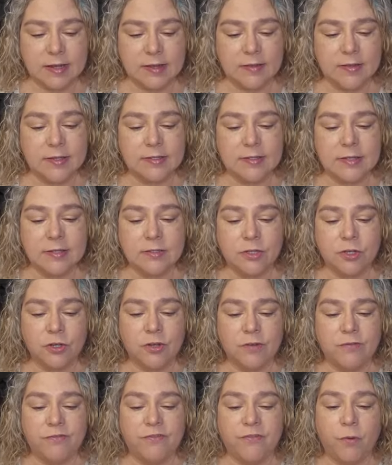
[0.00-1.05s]
And this is
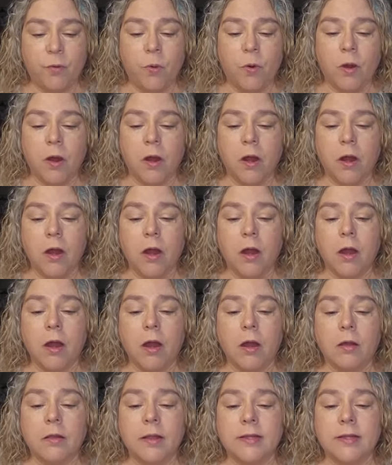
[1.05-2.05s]
good for,